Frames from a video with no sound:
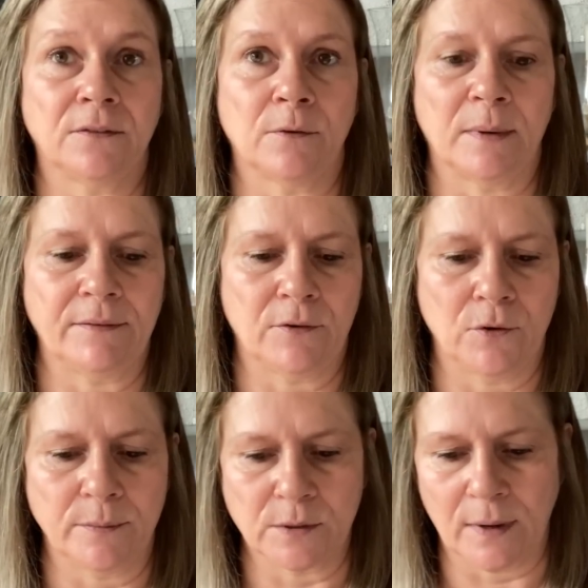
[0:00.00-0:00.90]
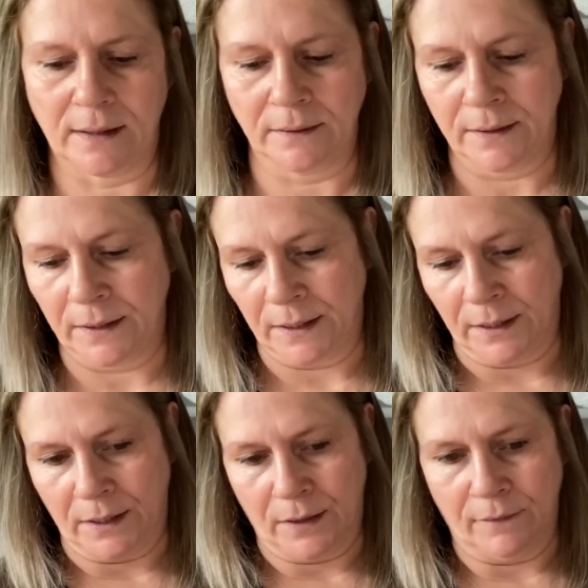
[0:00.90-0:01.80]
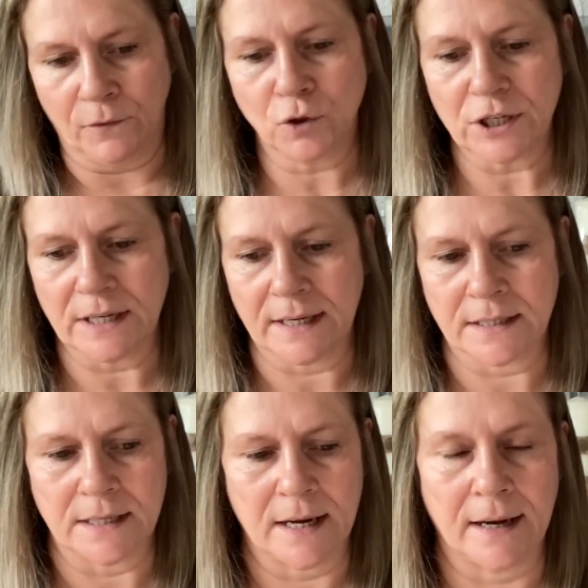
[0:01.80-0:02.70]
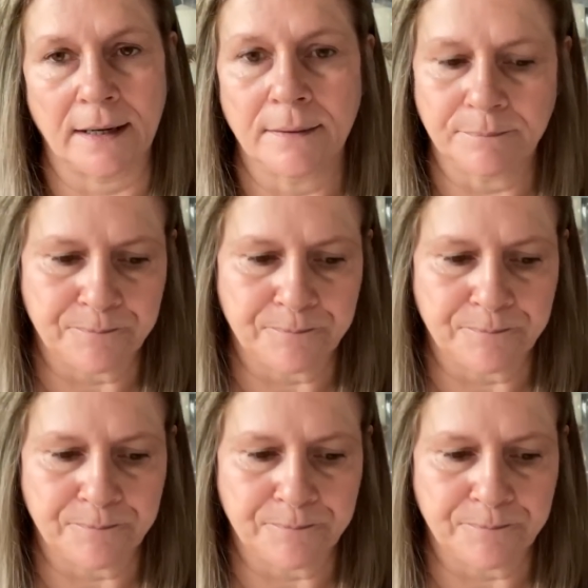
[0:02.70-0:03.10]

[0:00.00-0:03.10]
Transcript: is for my living room as well. $14.99.